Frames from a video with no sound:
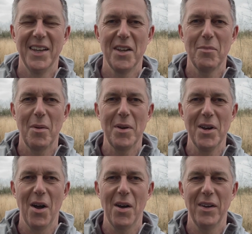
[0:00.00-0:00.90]
it's probably
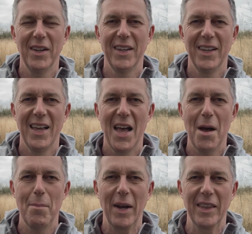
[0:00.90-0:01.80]
not a
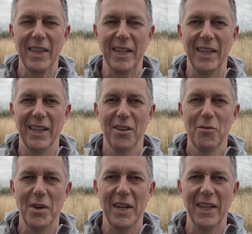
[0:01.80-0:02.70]
bad thing,
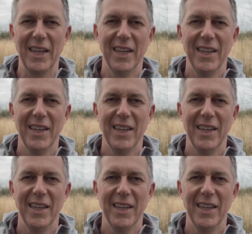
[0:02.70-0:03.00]
really.